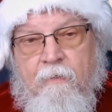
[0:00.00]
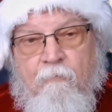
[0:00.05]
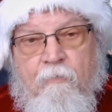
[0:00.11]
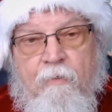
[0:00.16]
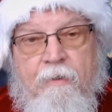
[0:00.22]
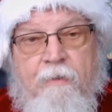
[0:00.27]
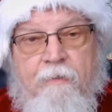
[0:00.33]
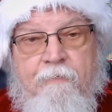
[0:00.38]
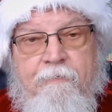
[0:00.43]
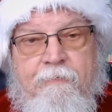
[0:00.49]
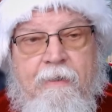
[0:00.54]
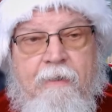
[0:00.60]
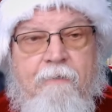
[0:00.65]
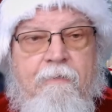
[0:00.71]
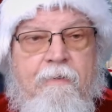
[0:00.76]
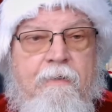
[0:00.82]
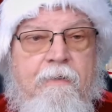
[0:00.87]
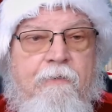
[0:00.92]
Well,
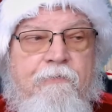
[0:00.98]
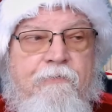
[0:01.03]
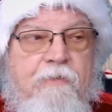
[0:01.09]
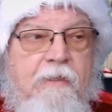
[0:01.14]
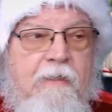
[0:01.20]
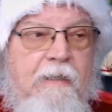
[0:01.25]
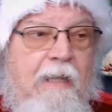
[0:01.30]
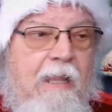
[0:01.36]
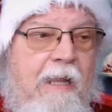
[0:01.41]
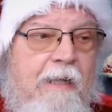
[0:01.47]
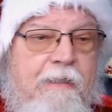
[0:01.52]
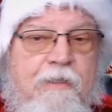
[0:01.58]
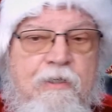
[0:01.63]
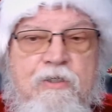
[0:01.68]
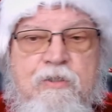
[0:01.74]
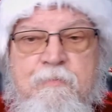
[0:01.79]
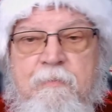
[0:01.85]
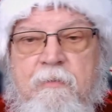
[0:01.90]
there is the
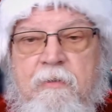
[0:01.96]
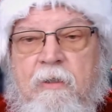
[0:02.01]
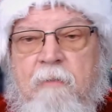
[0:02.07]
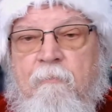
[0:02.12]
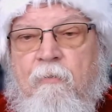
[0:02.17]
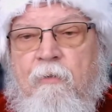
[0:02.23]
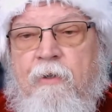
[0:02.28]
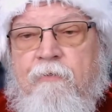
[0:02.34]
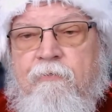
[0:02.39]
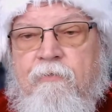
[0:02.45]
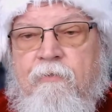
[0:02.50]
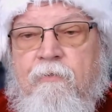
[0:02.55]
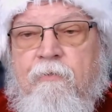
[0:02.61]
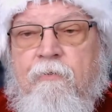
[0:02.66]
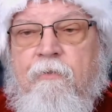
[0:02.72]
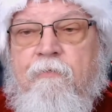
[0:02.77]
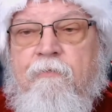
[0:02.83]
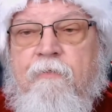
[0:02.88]
Glockenspiel, boys and
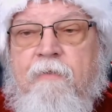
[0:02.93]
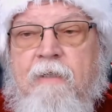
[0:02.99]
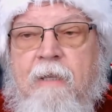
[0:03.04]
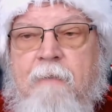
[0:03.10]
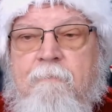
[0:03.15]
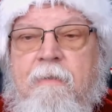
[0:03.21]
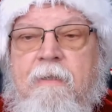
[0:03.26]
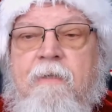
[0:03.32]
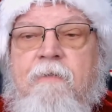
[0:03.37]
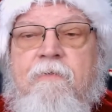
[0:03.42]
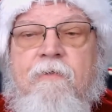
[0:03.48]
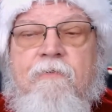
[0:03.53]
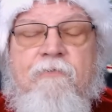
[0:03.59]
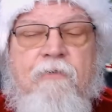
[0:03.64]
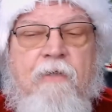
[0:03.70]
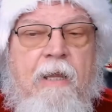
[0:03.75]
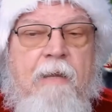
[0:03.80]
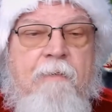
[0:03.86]
girls, and that means it's
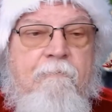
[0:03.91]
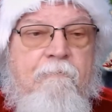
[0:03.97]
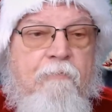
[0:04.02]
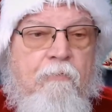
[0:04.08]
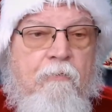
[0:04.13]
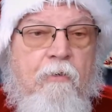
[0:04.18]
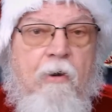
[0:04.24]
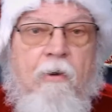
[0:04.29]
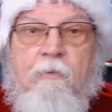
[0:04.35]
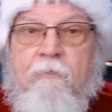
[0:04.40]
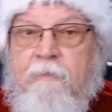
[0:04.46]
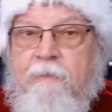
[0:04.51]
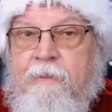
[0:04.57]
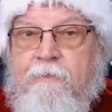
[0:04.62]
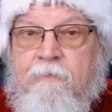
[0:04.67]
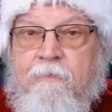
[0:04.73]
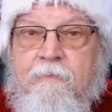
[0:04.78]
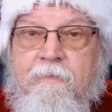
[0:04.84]
time for our
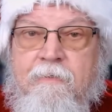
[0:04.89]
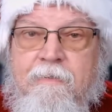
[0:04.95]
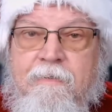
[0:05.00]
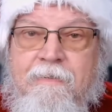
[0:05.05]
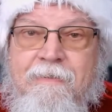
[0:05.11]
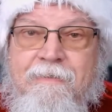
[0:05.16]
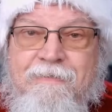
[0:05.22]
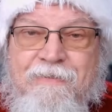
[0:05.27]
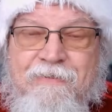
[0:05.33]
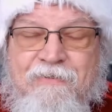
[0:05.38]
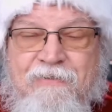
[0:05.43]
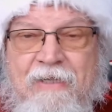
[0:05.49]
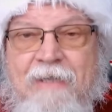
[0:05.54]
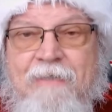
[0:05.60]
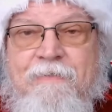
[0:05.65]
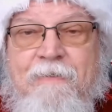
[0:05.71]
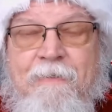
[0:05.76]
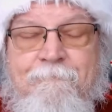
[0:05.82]
letter to
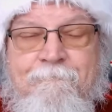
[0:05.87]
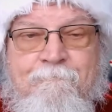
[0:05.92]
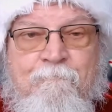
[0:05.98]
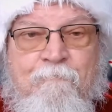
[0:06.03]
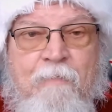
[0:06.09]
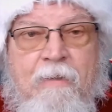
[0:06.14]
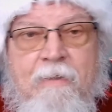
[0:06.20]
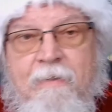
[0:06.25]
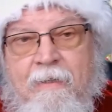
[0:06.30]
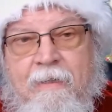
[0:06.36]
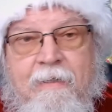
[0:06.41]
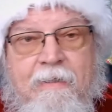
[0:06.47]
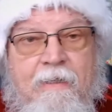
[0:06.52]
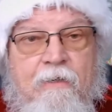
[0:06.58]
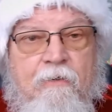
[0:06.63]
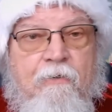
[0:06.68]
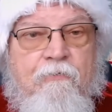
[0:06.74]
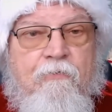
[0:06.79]
Santa. And
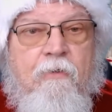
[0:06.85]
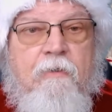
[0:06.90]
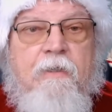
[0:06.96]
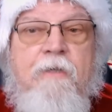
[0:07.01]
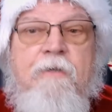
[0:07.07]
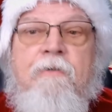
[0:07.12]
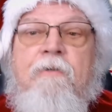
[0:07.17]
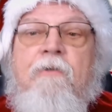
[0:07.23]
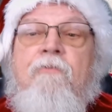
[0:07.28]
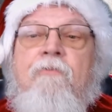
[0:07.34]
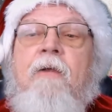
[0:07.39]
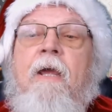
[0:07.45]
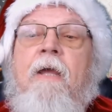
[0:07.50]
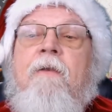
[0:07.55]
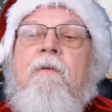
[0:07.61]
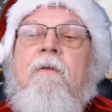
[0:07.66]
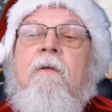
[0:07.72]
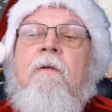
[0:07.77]
here is our letter to
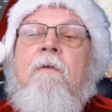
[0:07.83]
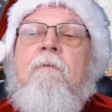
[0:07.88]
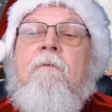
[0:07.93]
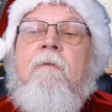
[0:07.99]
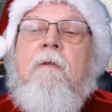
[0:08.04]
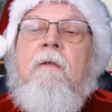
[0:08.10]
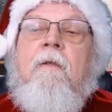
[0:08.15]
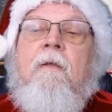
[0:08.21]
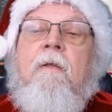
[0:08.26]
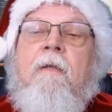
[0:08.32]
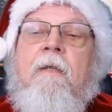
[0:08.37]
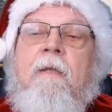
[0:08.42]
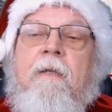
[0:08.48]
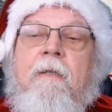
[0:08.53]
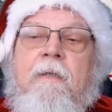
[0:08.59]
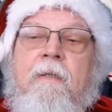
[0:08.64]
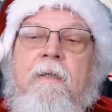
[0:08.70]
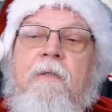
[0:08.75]
Santa.
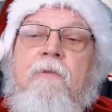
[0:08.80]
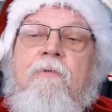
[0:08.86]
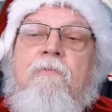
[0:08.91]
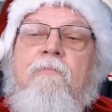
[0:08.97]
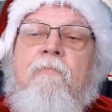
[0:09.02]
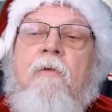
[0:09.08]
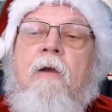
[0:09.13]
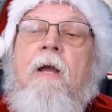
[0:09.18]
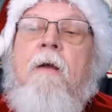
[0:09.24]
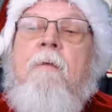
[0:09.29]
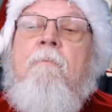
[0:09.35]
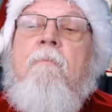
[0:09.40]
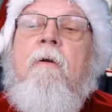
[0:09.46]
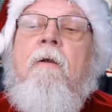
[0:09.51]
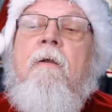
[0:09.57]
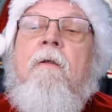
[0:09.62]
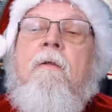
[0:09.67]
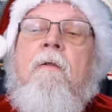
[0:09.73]
It is from
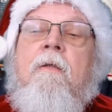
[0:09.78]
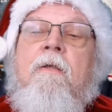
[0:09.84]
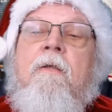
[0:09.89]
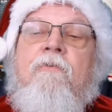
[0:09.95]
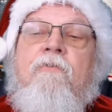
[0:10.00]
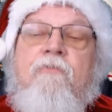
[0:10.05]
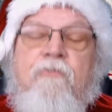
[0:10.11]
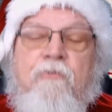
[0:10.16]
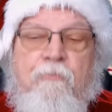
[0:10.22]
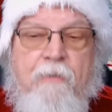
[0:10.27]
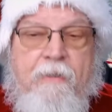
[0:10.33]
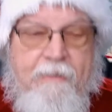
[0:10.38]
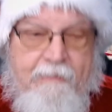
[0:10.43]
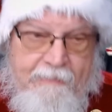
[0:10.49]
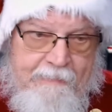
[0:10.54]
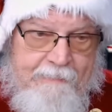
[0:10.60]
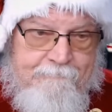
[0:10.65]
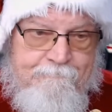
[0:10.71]

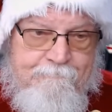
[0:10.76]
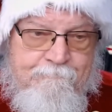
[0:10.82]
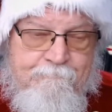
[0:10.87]
Serenity.